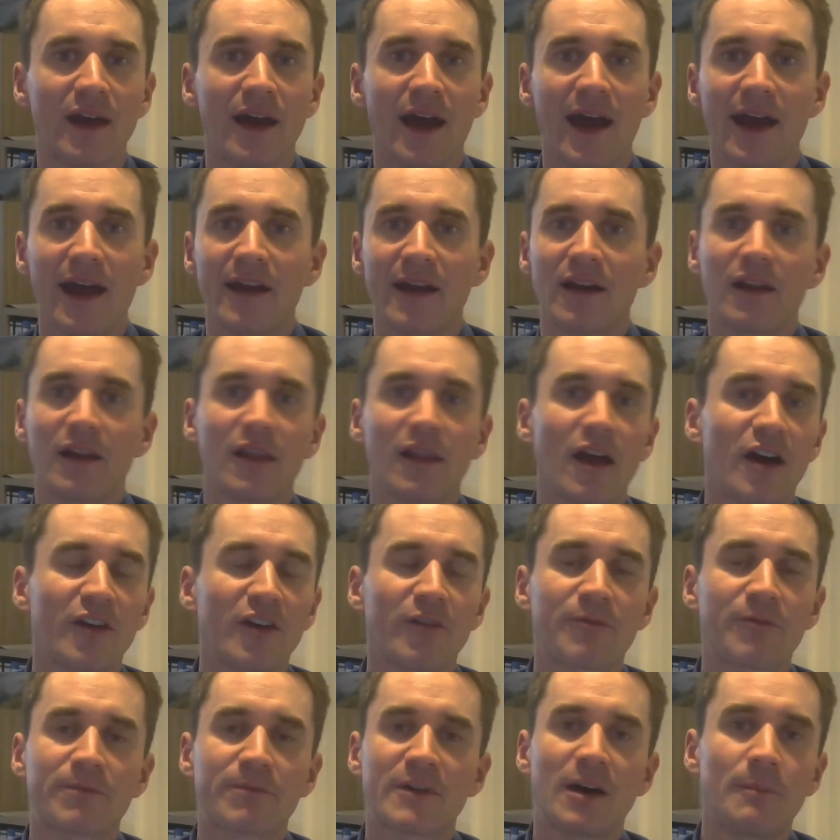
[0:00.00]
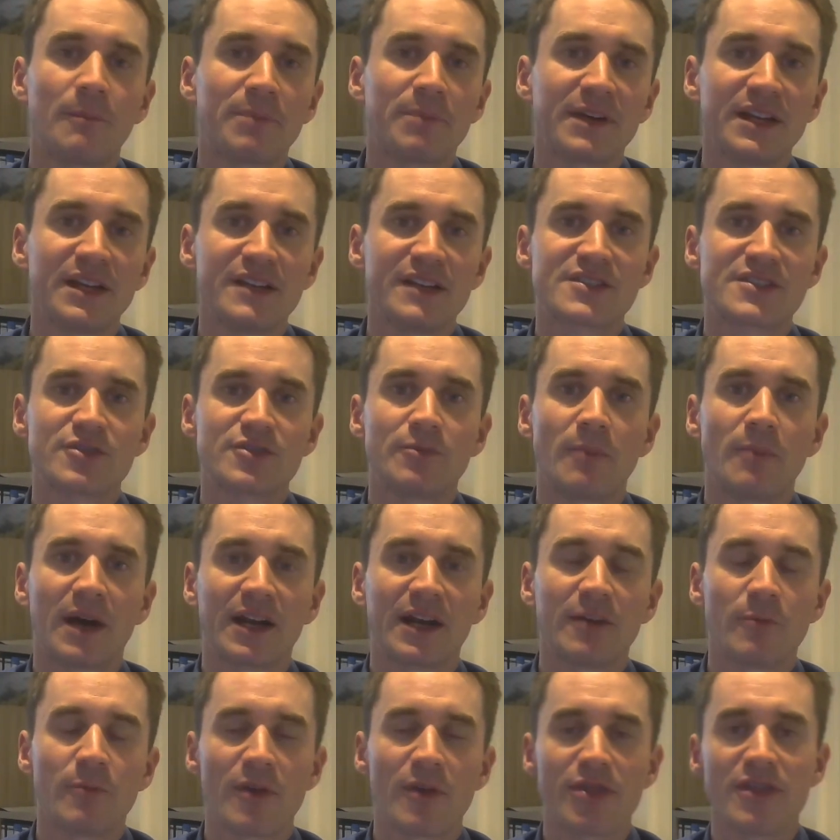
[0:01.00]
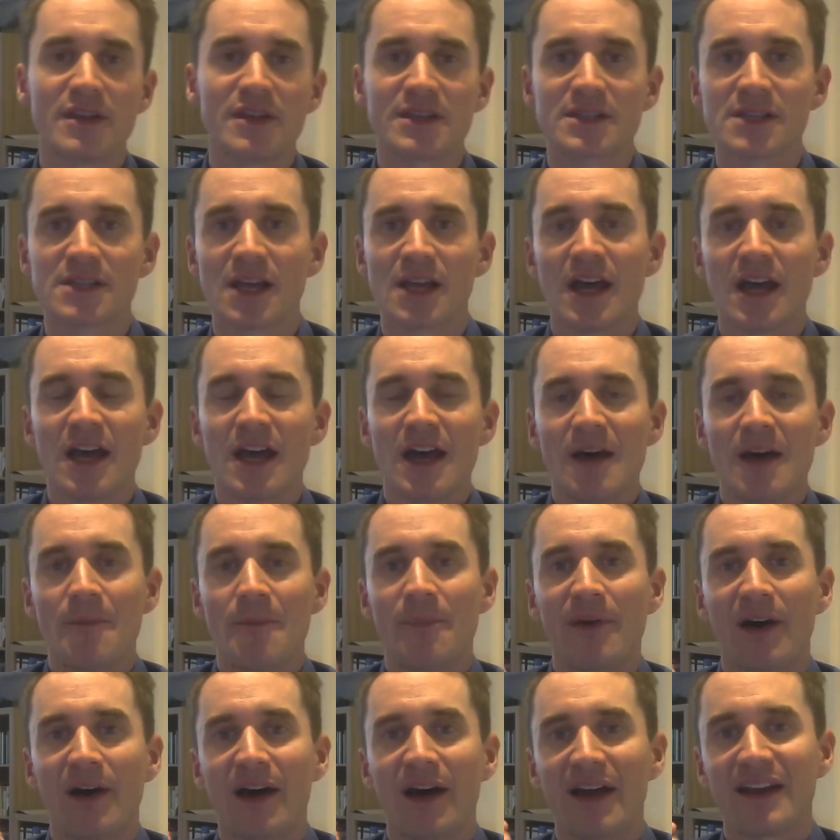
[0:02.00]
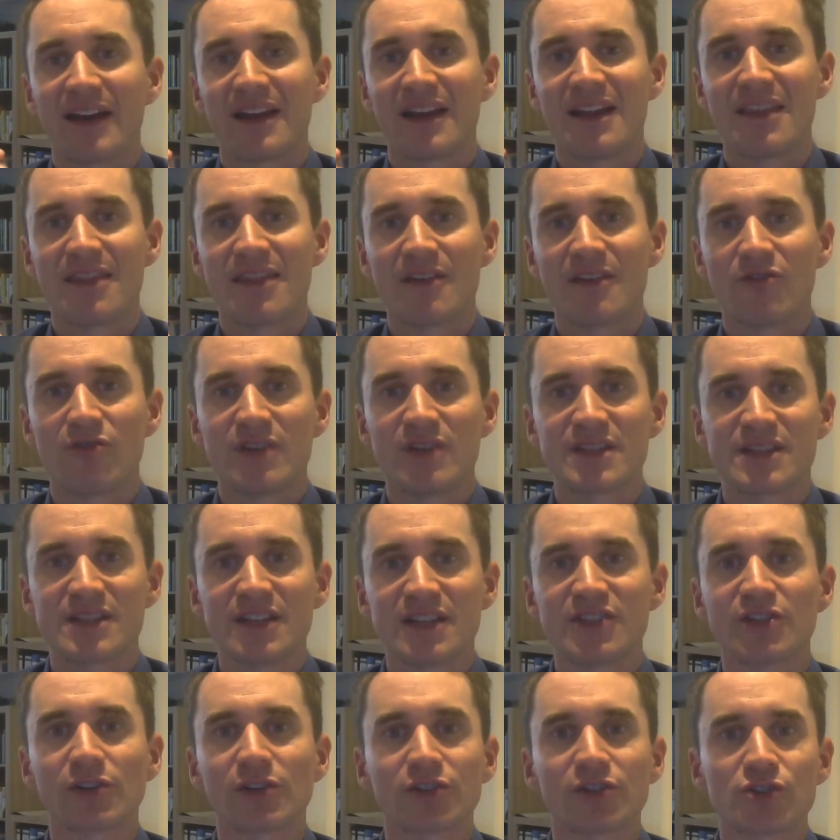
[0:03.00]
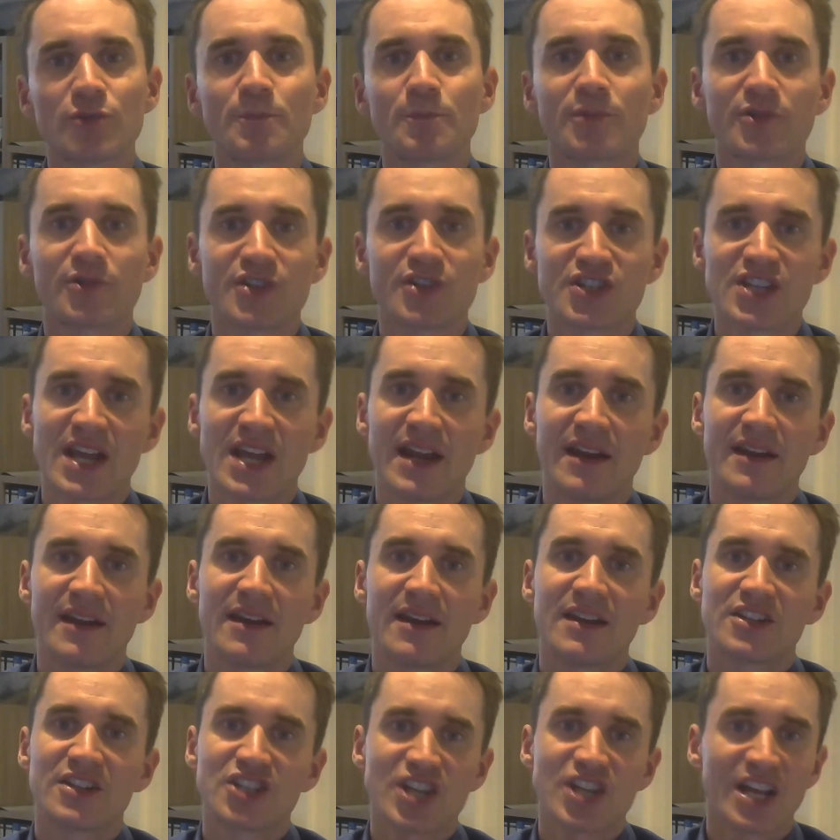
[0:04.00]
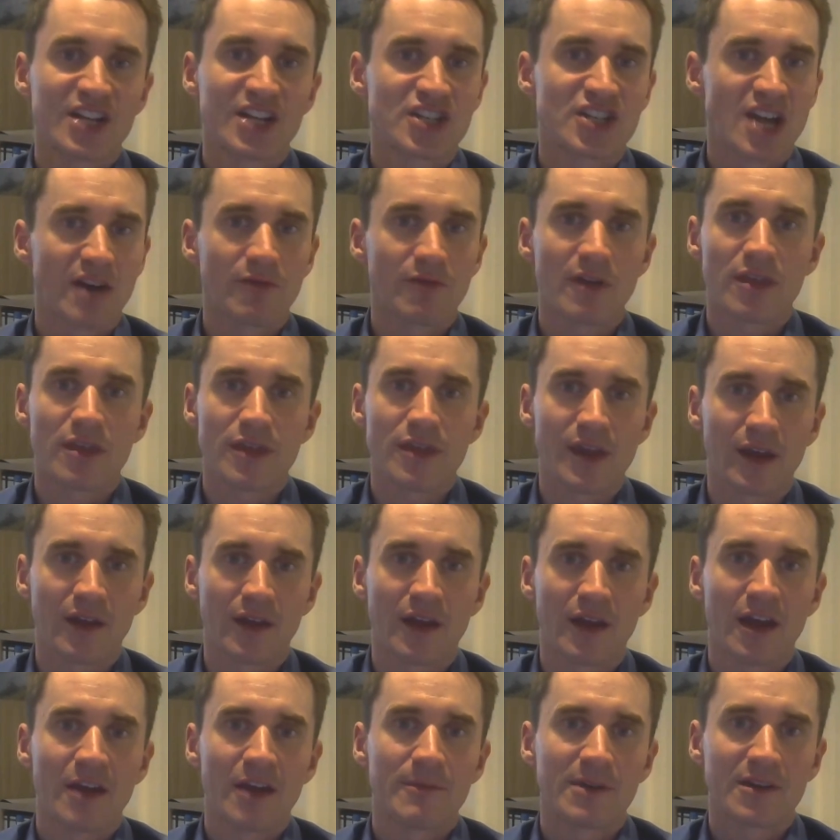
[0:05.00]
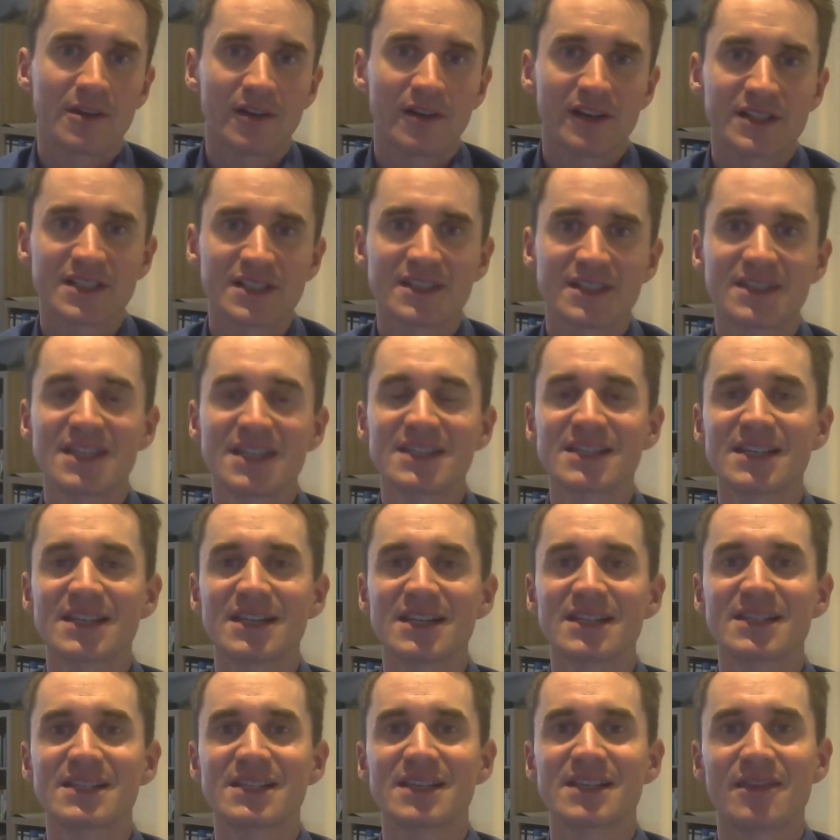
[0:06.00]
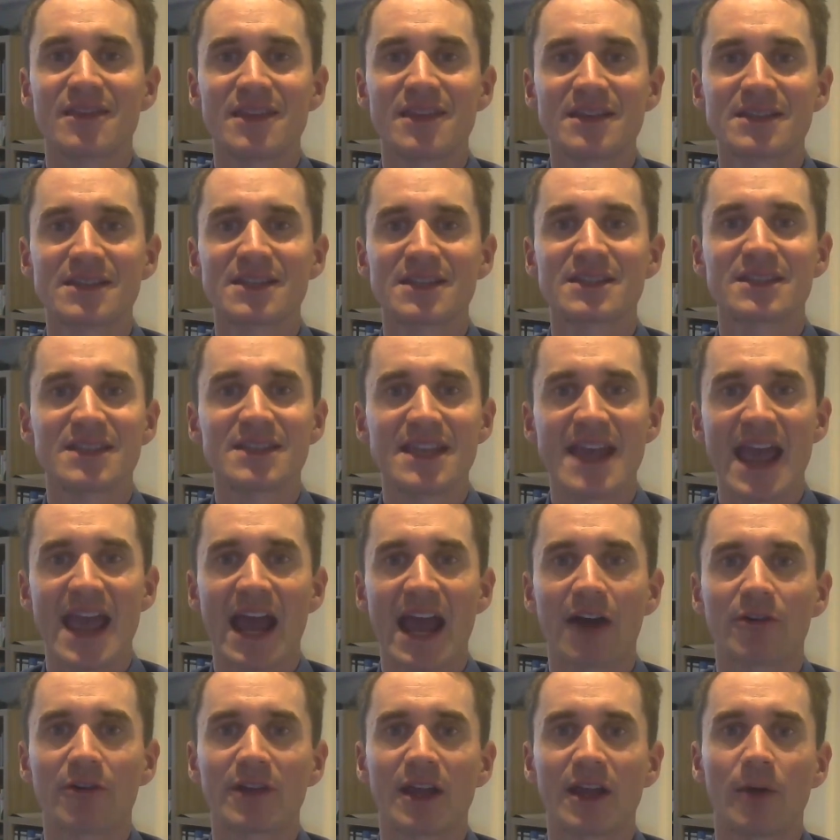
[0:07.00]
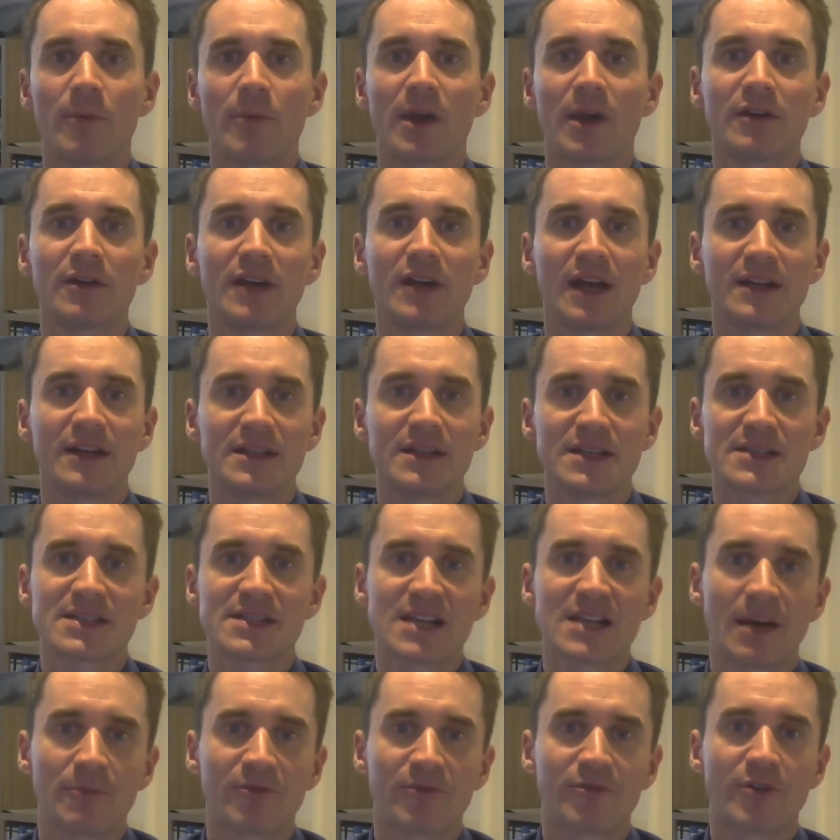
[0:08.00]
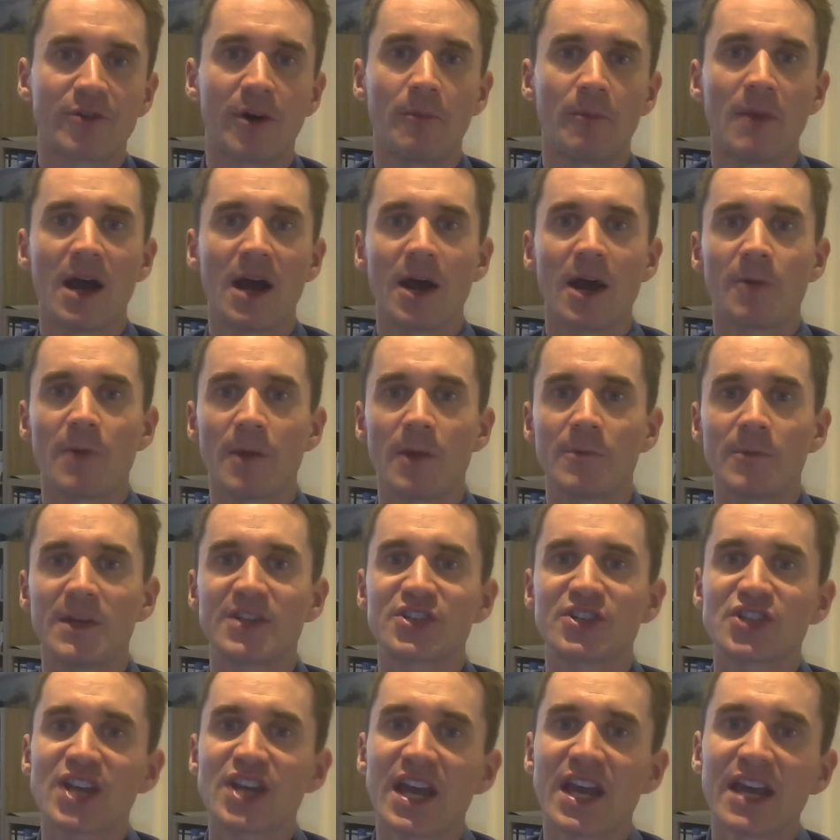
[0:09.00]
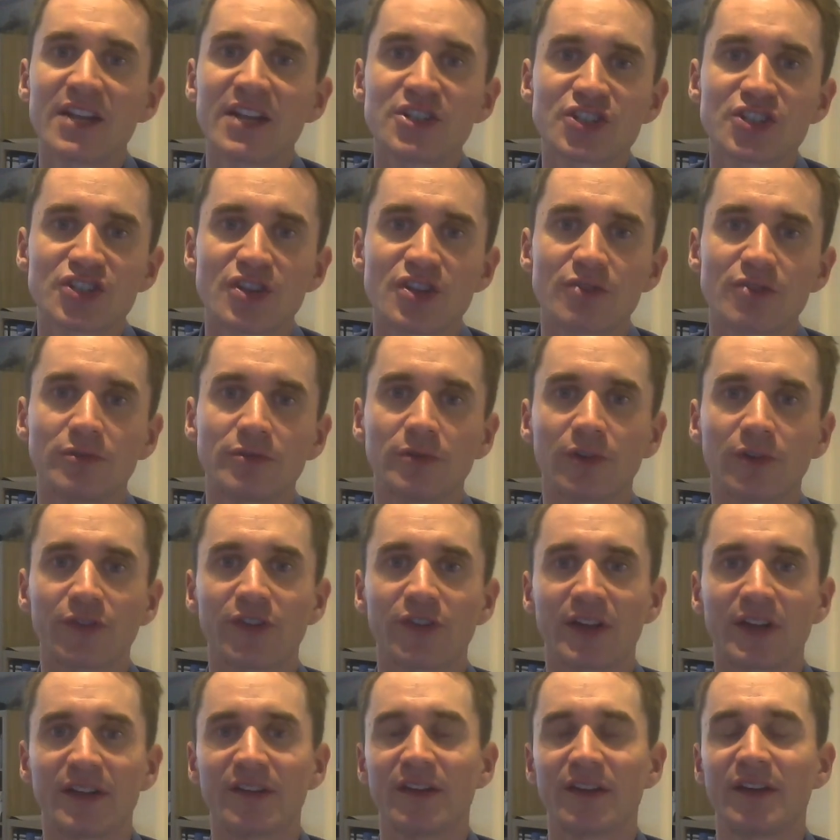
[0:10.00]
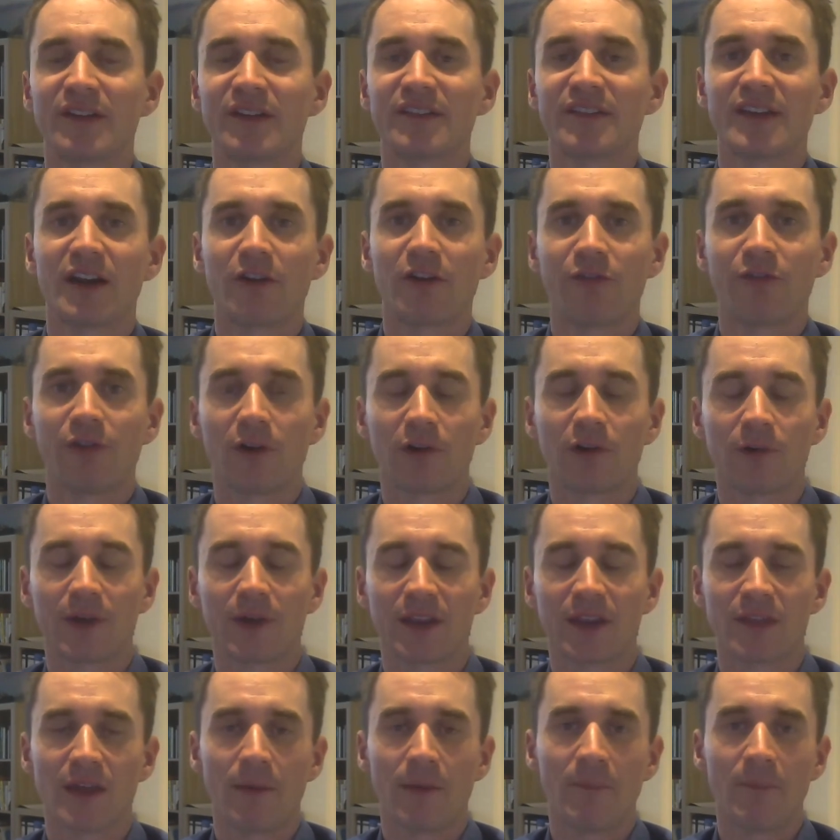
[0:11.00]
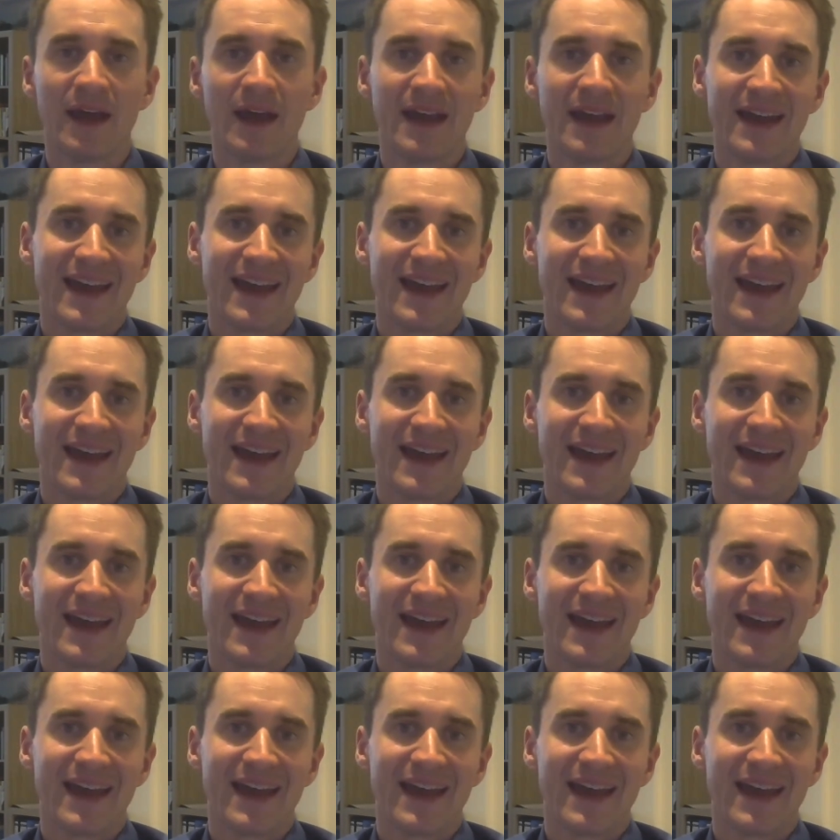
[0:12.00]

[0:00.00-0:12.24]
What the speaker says: And a lot of companies do money with this. Yeah. But the residual 2% change everything, because this is the area where good ideas come from, where we change the rules instead of following them.